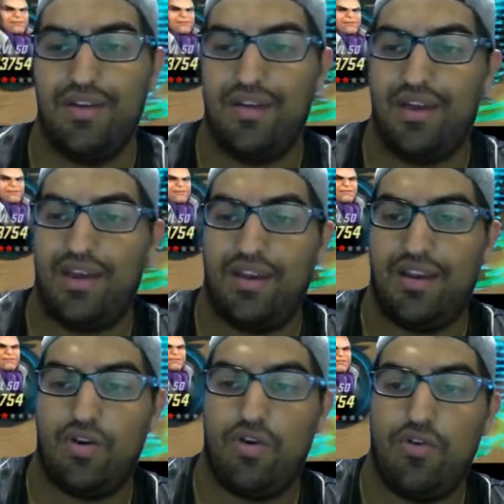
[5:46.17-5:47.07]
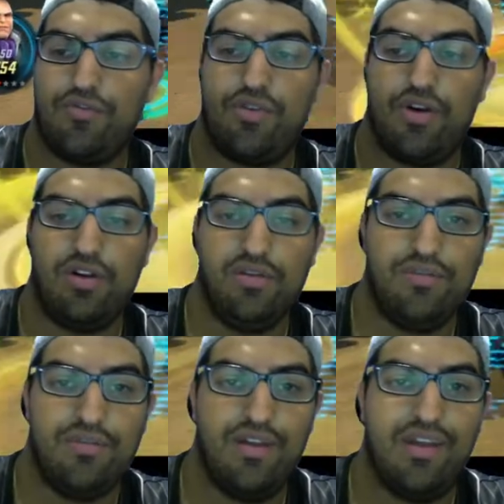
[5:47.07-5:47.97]
And overall,
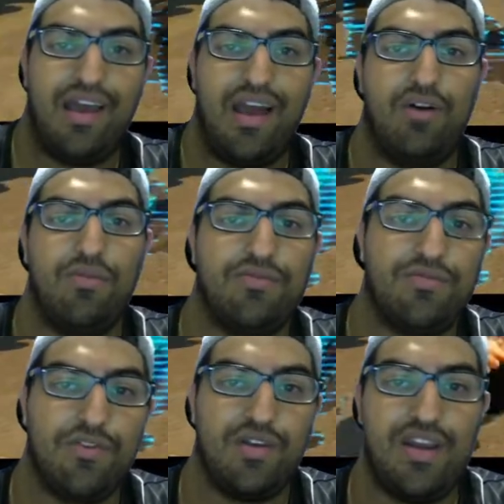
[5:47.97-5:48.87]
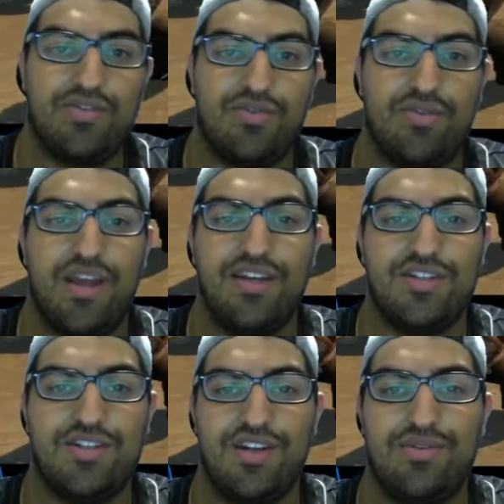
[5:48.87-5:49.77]
for each
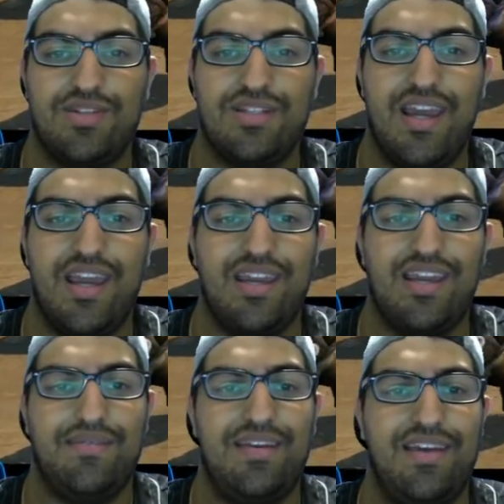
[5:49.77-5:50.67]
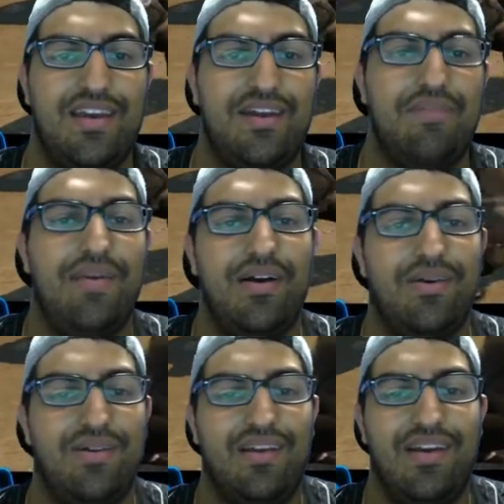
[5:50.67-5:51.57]
rotation, it was taking me about
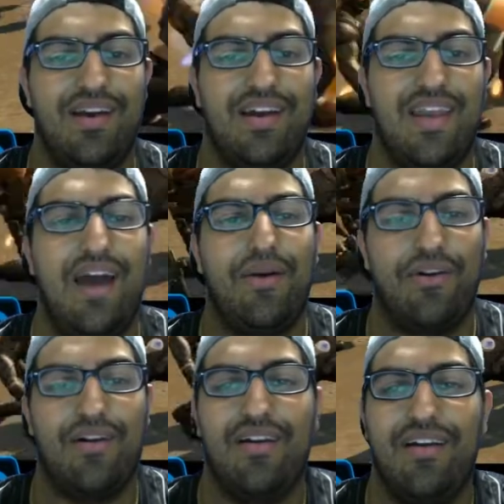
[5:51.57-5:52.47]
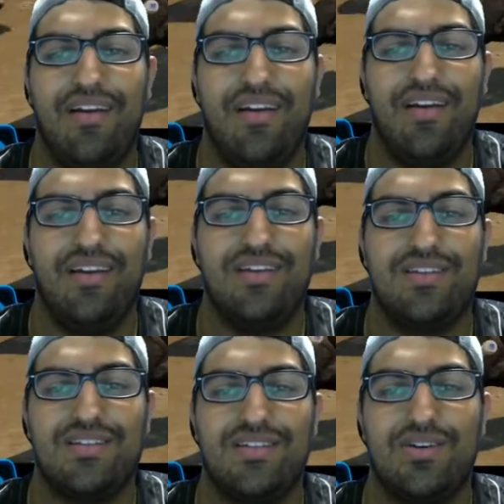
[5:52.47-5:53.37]
an hour.
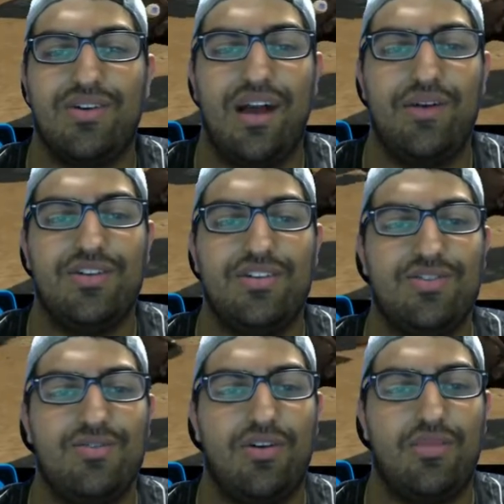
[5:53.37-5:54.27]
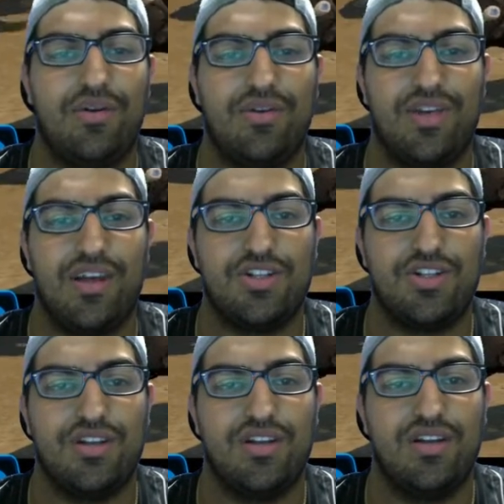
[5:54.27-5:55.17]
So I would do all my rotation.